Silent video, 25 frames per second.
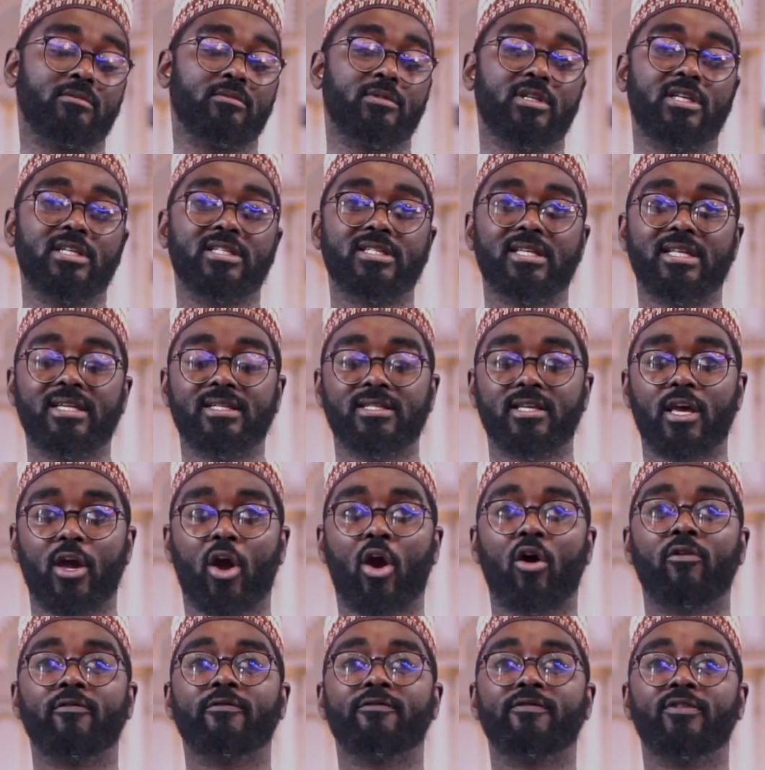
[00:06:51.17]
easily say,
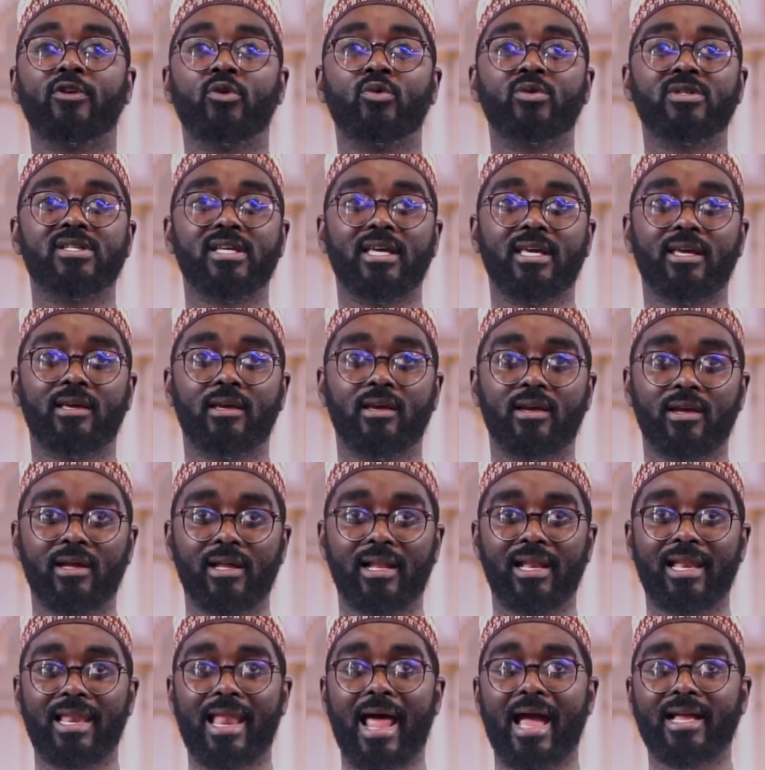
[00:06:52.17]
confusing
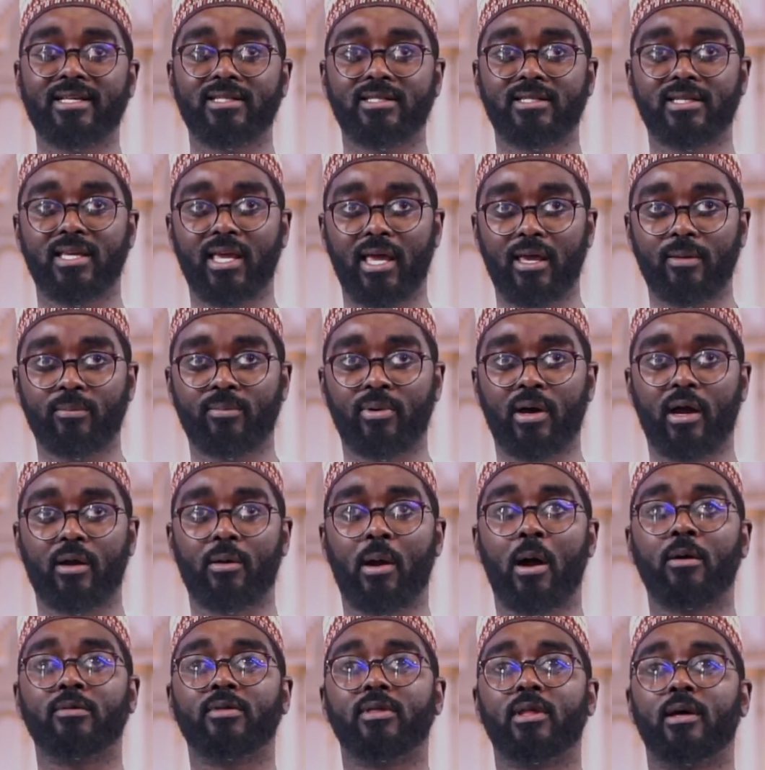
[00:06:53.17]
landscape
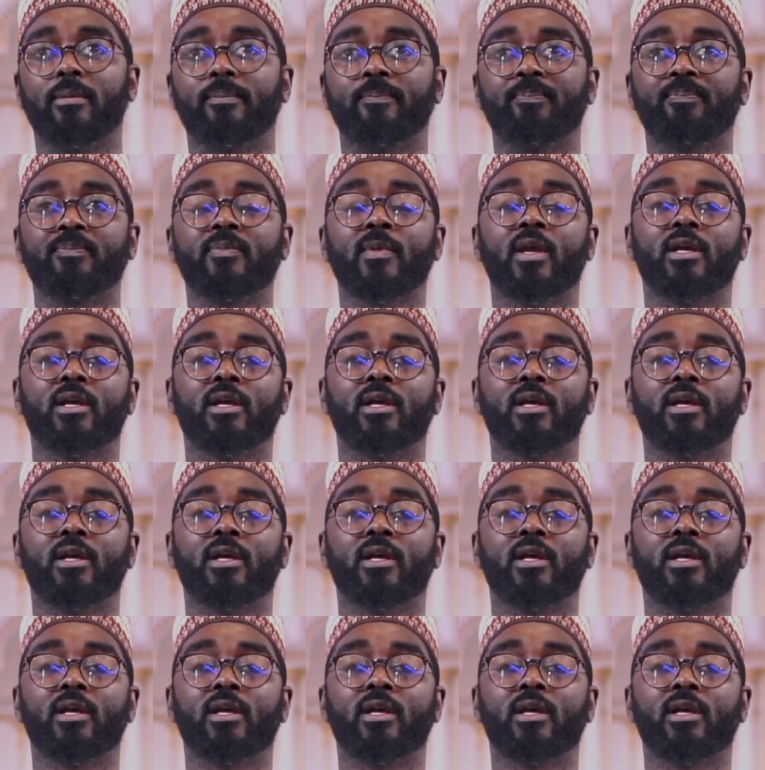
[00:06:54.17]
around them,